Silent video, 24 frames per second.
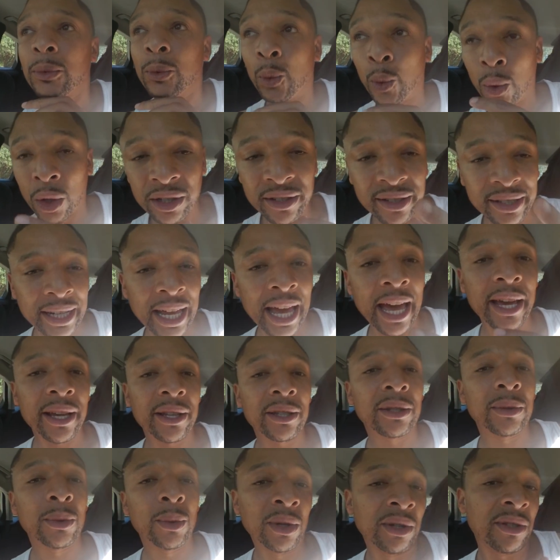what's
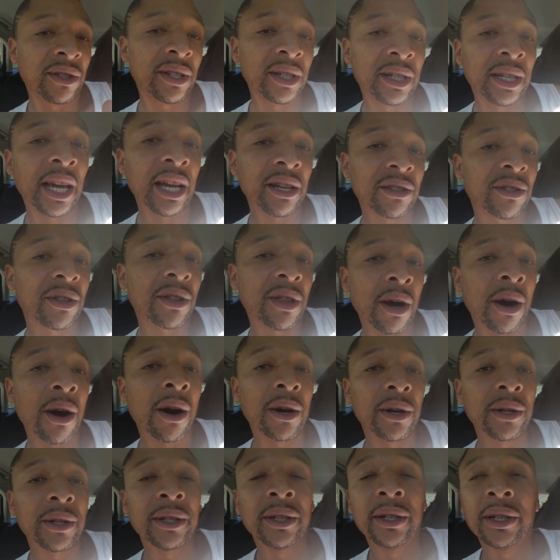next? What's the next
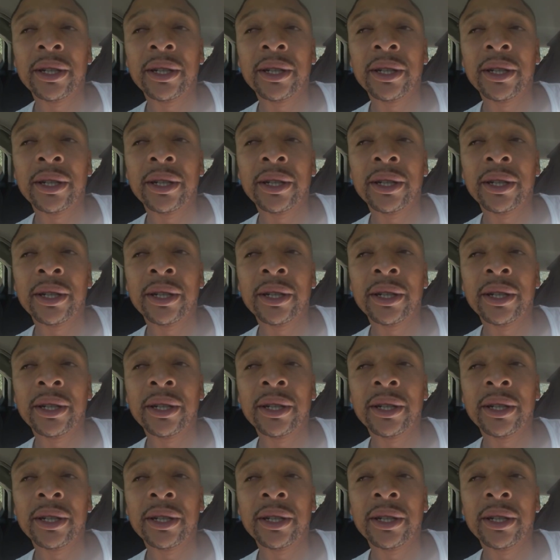thought?